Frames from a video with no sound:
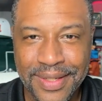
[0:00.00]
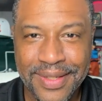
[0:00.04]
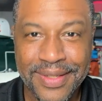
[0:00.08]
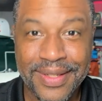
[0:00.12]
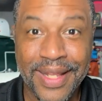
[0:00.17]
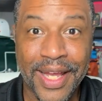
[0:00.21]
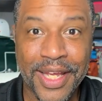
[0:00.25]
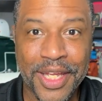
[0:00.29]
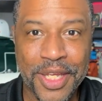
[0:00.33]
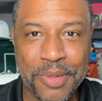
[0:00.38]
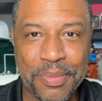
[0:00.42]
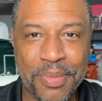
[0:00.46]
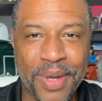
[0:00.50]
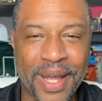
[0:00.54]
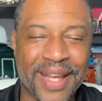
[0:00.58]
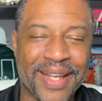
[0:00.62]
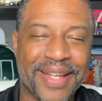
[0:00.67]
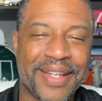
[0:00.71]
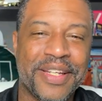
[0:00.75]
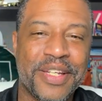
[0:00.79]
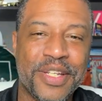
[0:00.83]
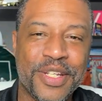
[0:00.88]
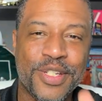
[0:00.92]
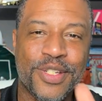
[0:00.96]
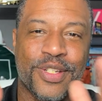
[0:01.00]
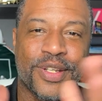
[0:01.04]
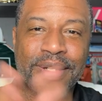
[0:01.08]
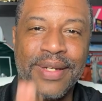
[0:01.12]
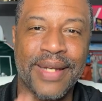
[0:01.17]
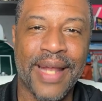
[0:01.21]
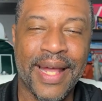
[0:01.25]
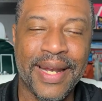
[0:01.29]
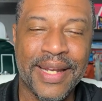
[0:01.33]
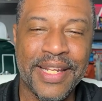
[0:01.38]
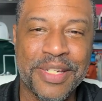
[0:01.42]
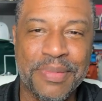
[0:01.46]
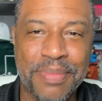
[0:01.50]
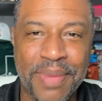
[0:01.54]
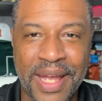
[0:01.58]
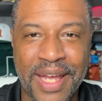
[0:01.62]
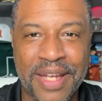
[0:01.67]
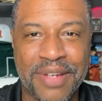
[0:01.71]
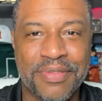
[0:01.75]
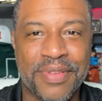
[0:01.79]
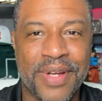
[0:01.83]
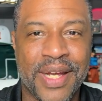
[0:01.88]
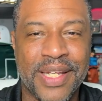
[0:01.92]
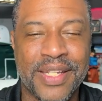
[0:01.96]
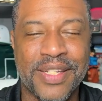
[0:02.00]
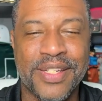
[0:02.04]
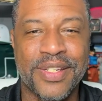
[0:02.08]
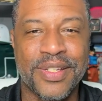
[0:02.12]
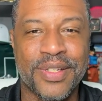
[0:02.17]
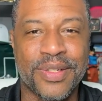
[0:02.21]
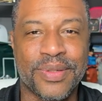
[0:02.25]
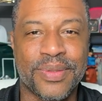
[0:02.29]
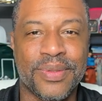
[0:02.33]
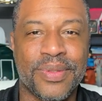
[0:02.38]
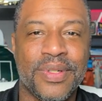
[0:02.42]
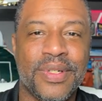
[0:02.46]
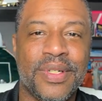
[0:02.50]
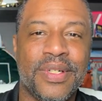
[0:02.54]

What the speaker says: Thank you, Mike. So that is my advice to you.